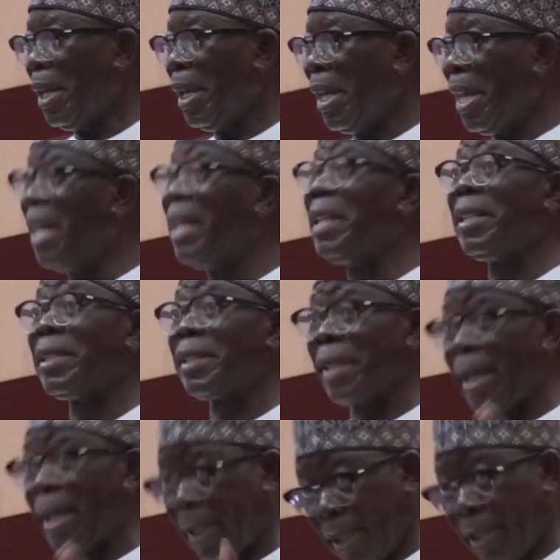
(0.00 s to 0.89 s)
in the
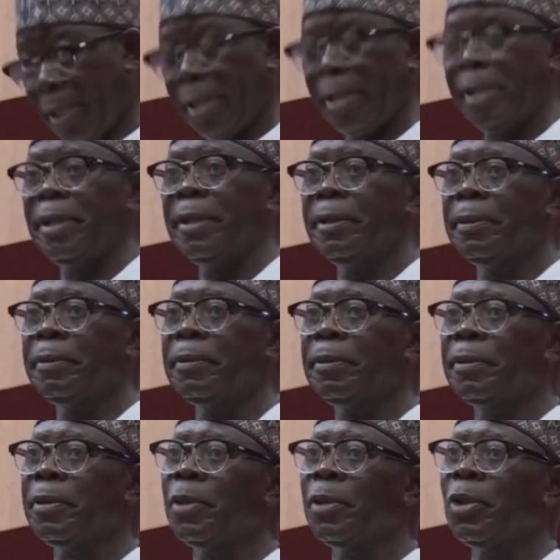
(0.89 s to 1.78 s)
states
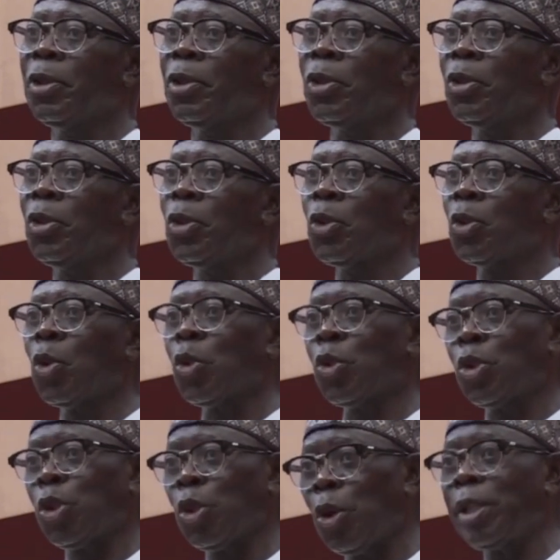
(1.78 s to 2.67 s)
to
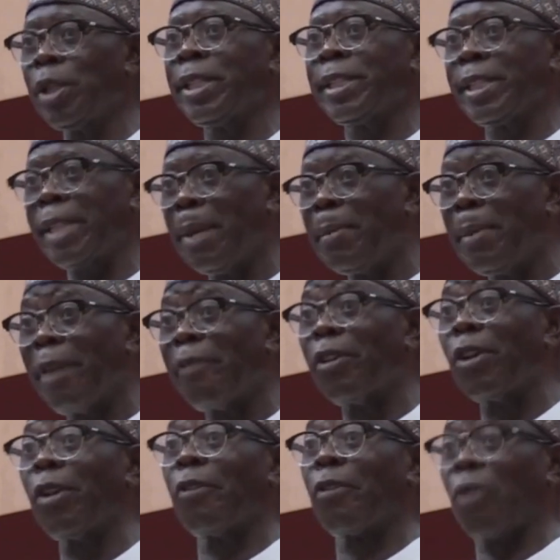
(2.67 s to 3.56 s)
show the same
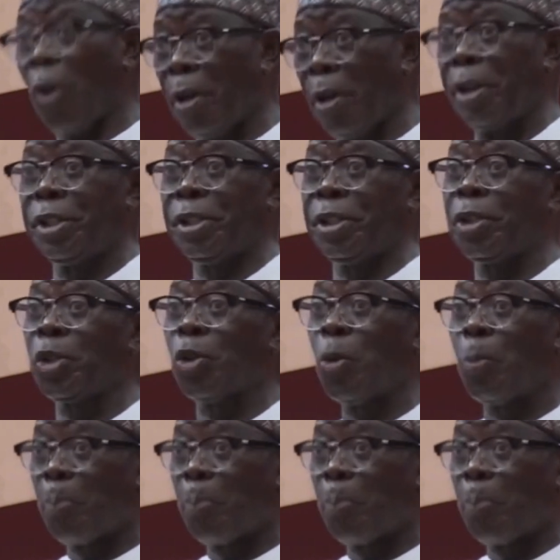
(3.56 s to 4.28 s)
level of courage to